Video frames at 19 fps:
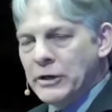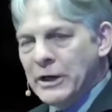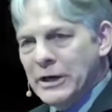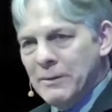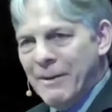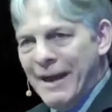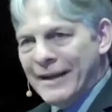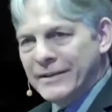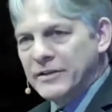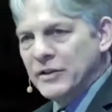So
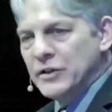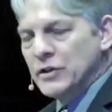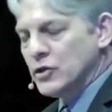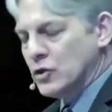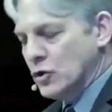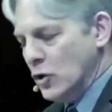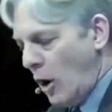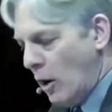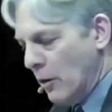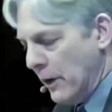getting back to the
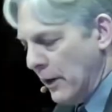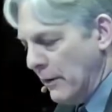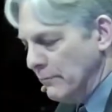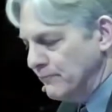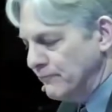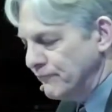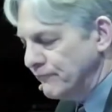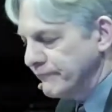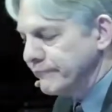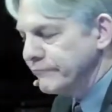story,
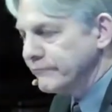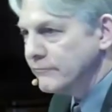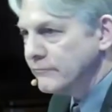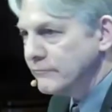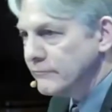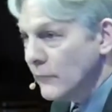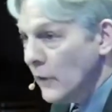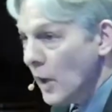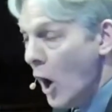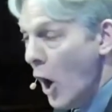
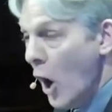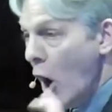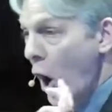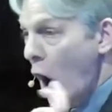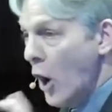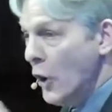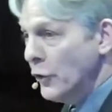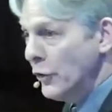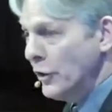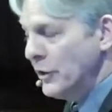a
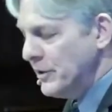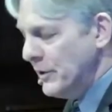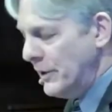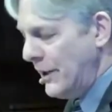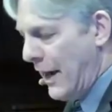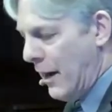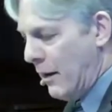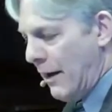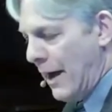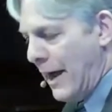hundred
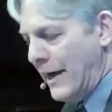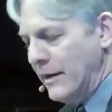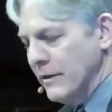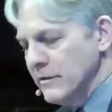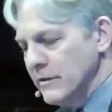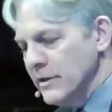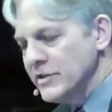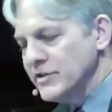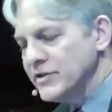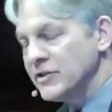denarii
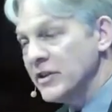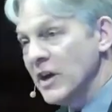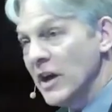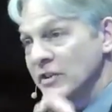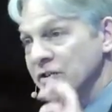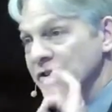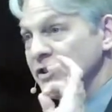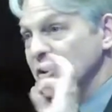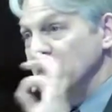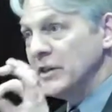
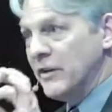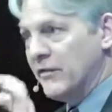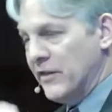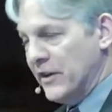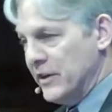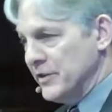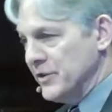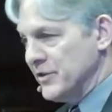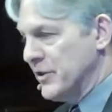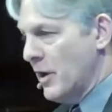is a
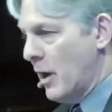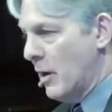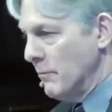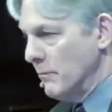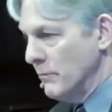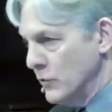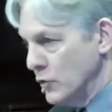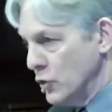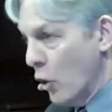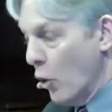significant sum
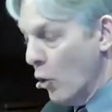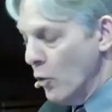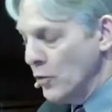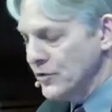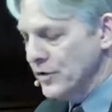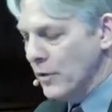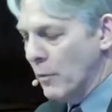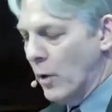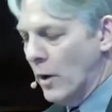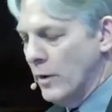to
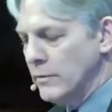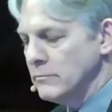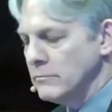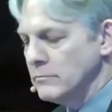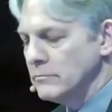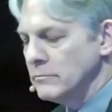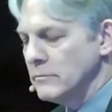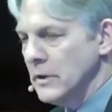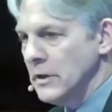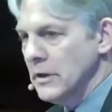owe someone.
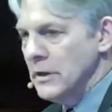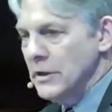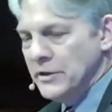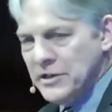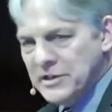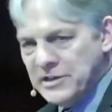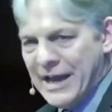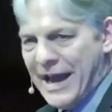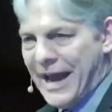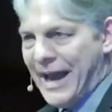
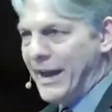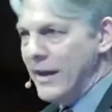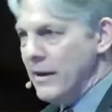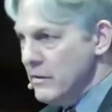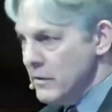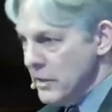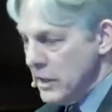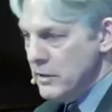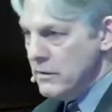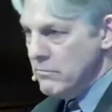This
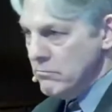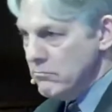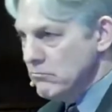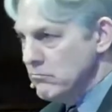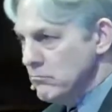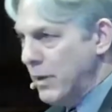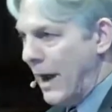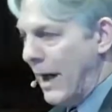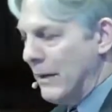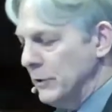guy, he
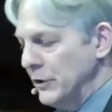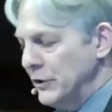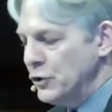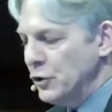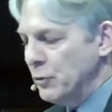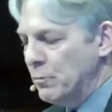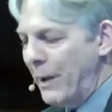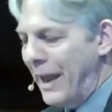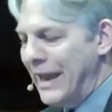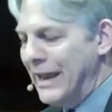probably
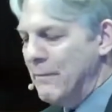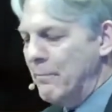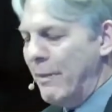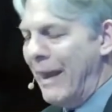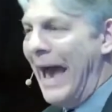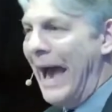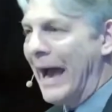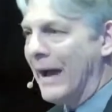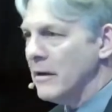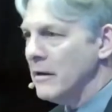should pay
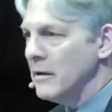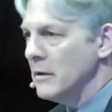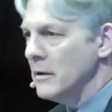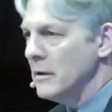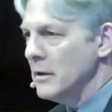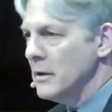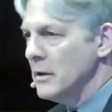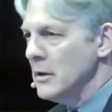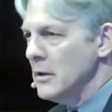it back.